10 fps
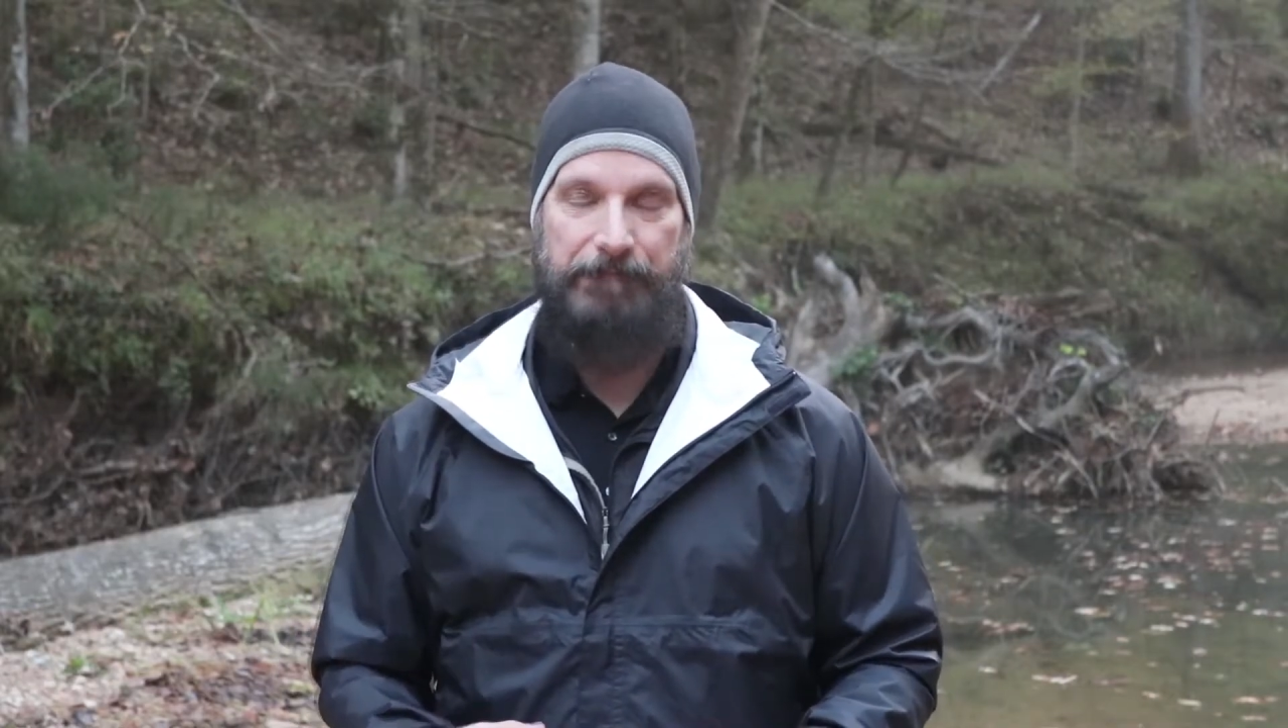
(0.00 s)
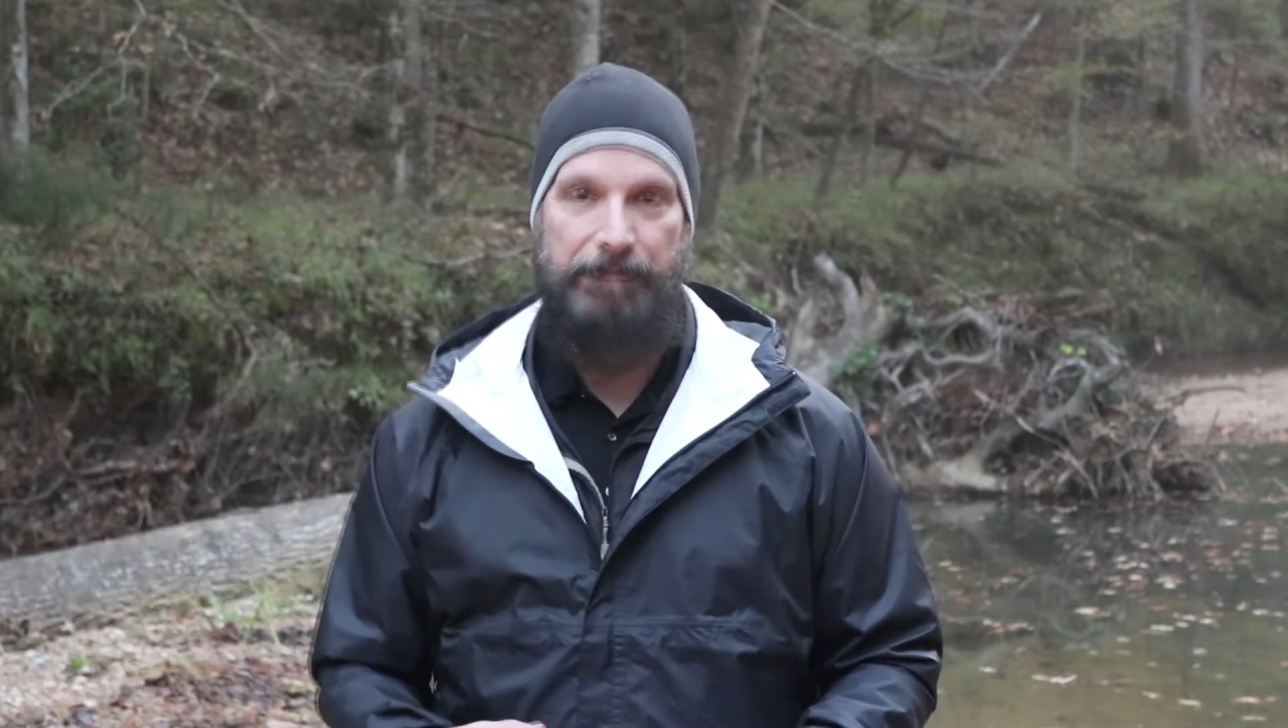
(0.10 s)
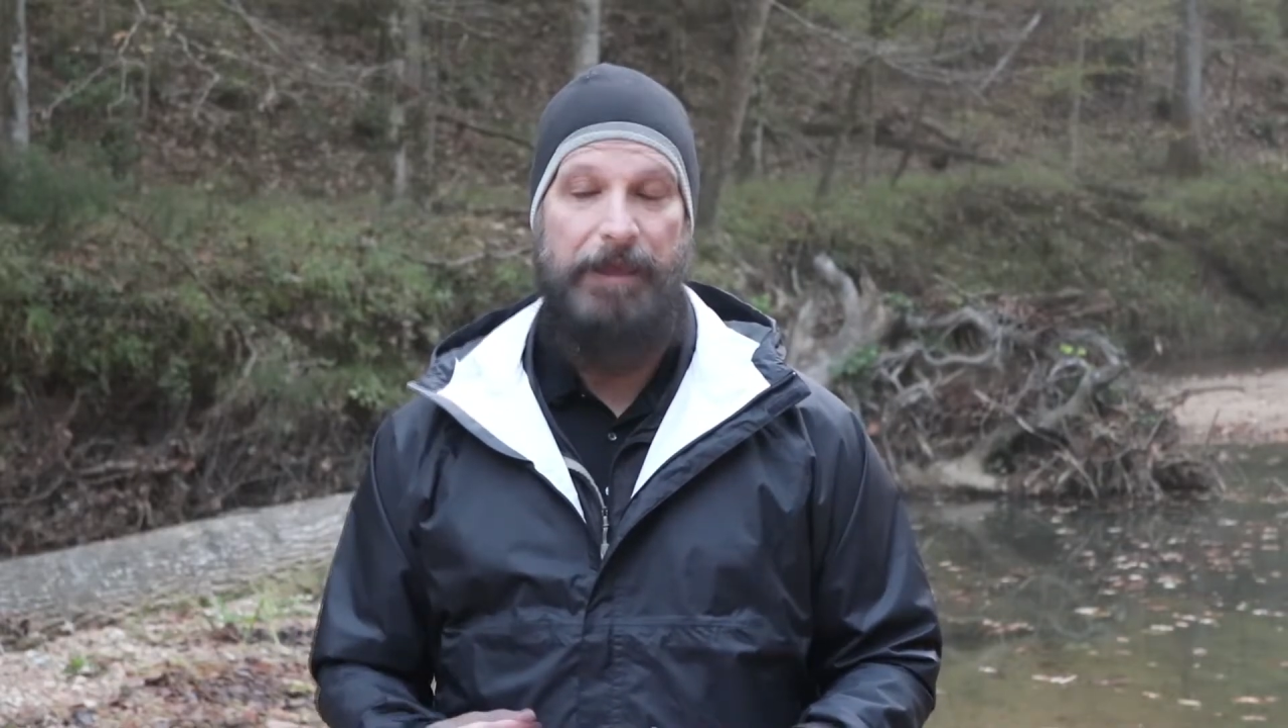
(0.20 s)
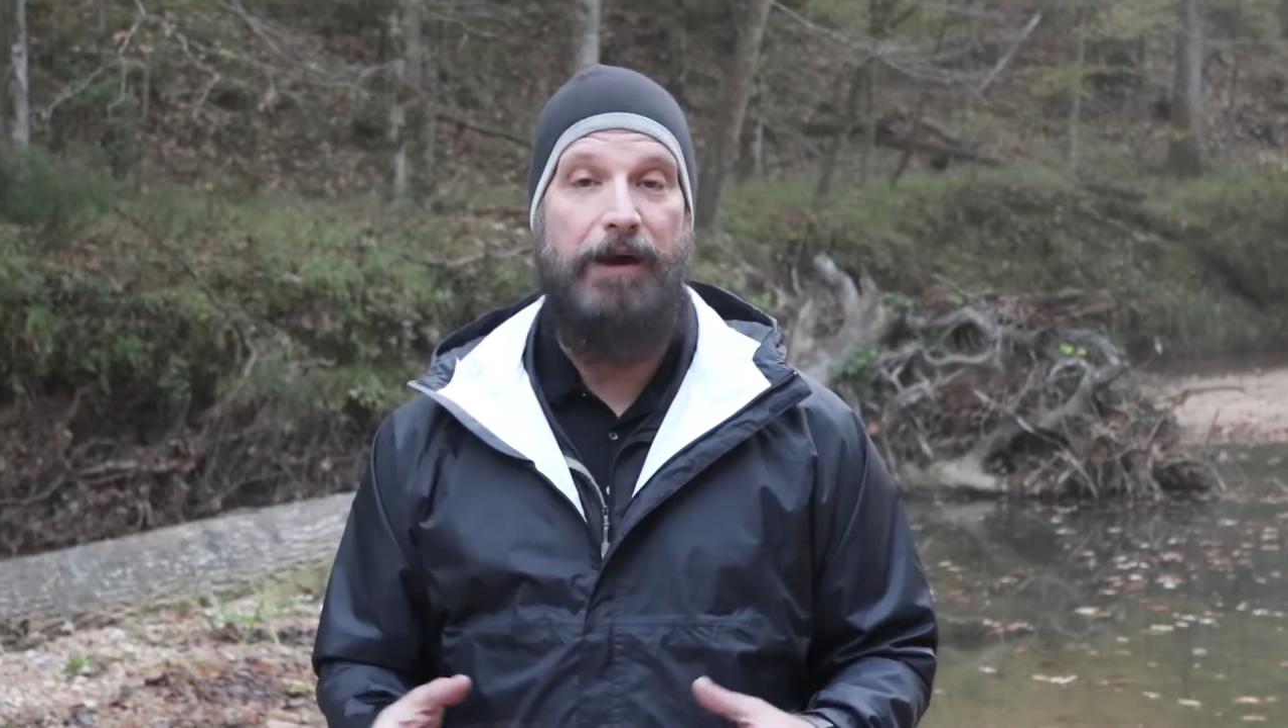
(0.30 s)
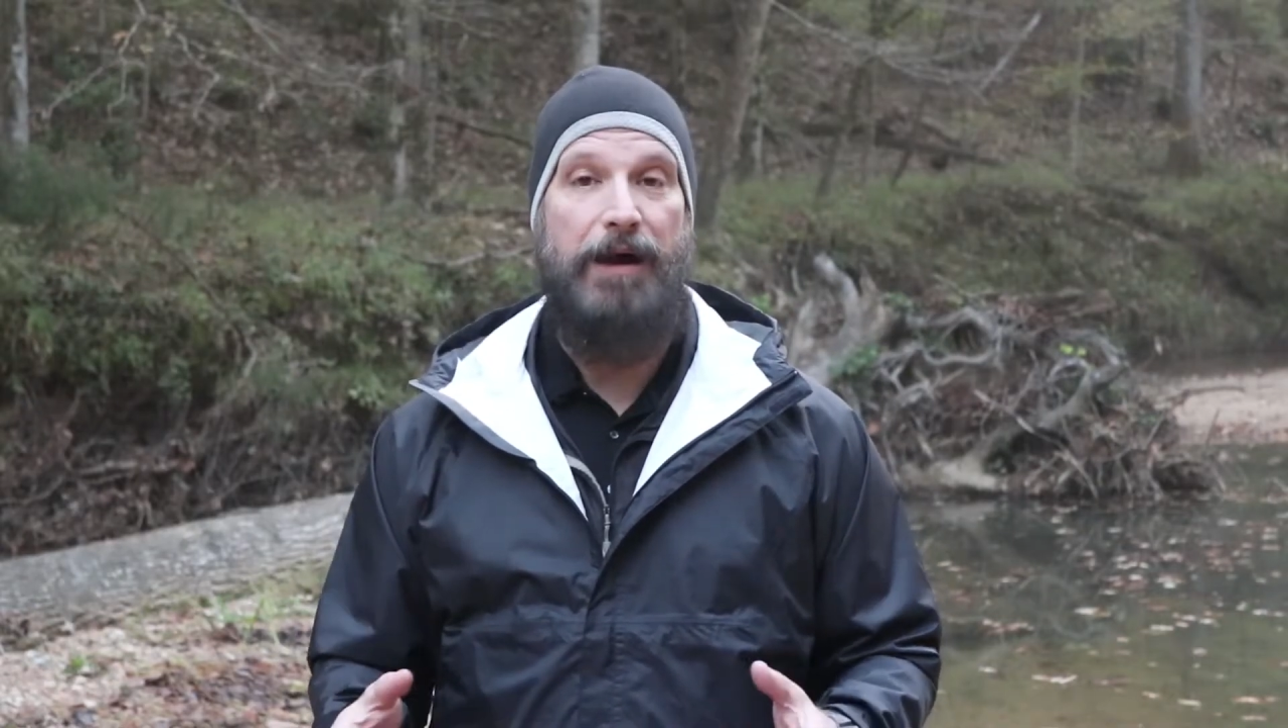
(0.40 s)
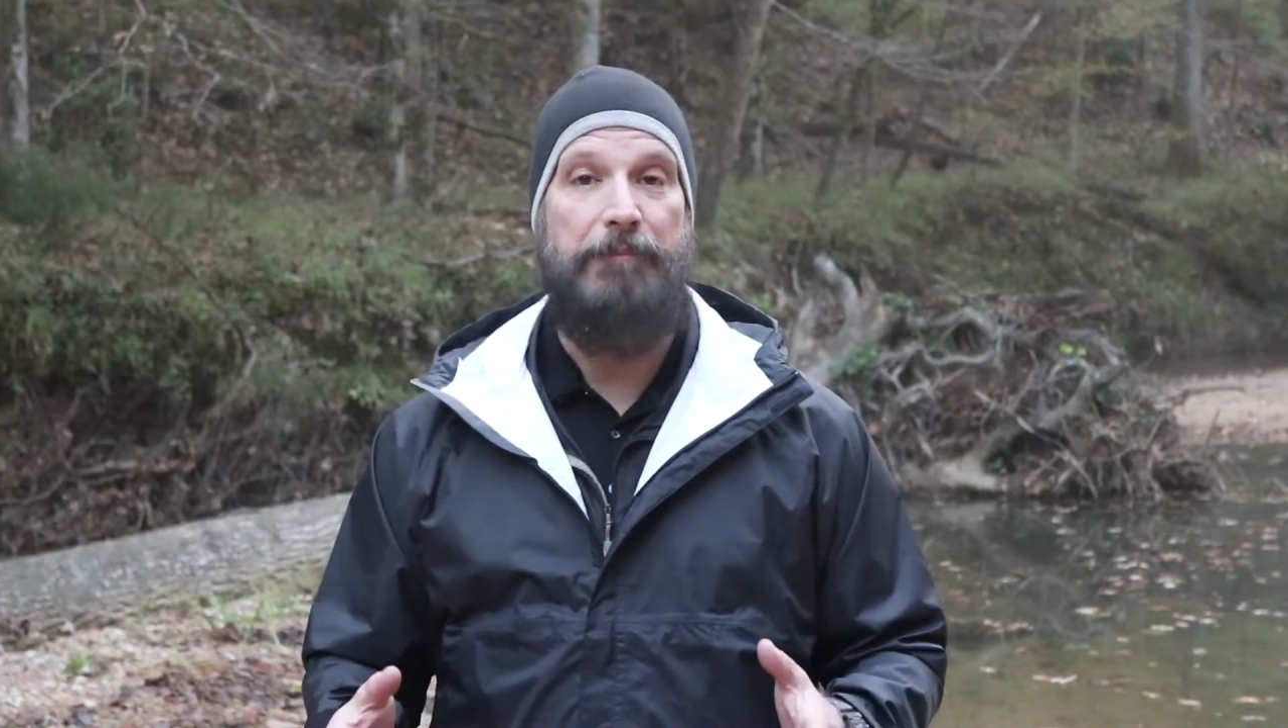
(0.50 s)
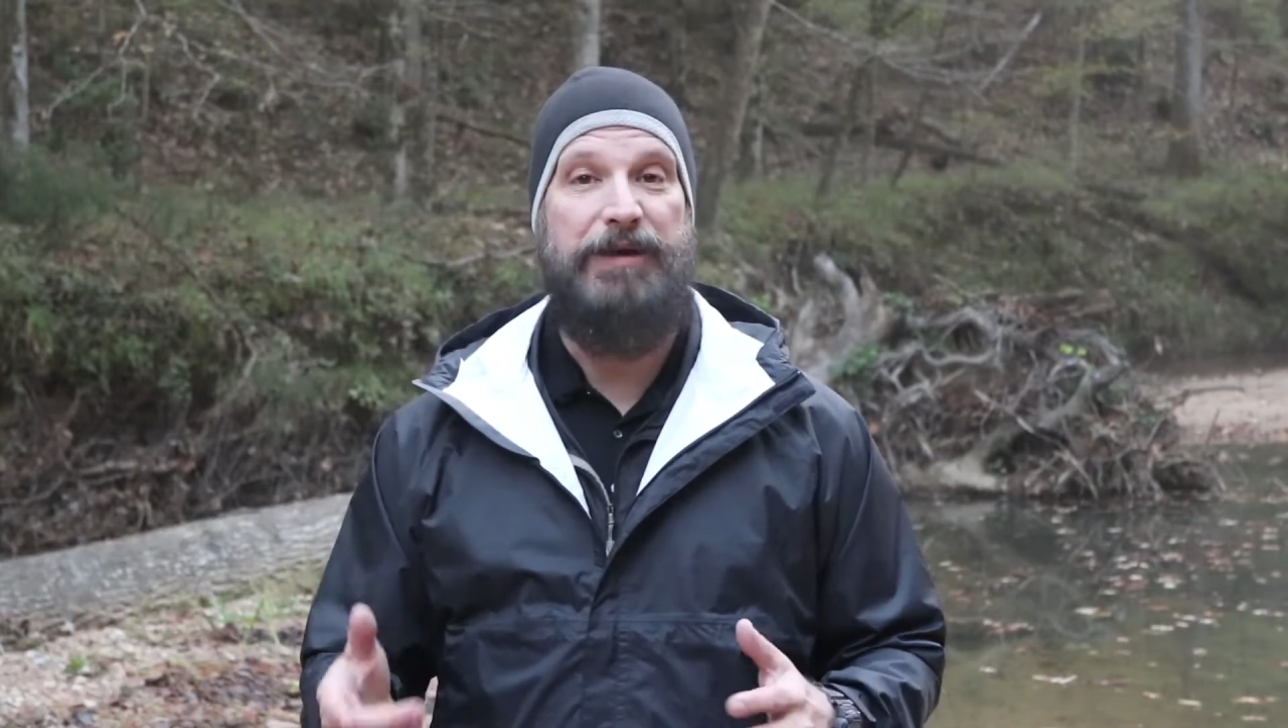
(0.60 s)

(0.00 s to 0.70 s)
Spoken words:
Now, I